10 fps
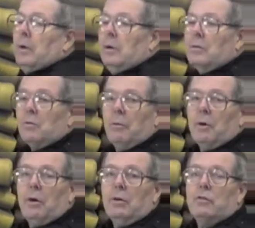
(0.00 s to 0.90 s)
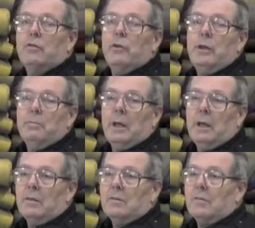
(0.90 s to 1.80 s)
we use what we call street
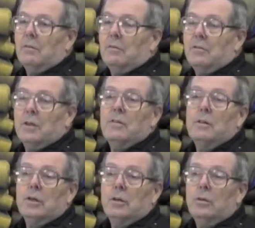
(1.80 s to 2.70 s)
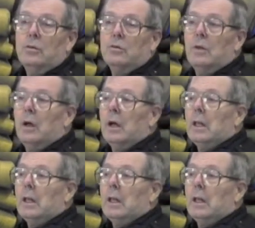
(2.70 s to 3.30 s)
mains, six inch hose,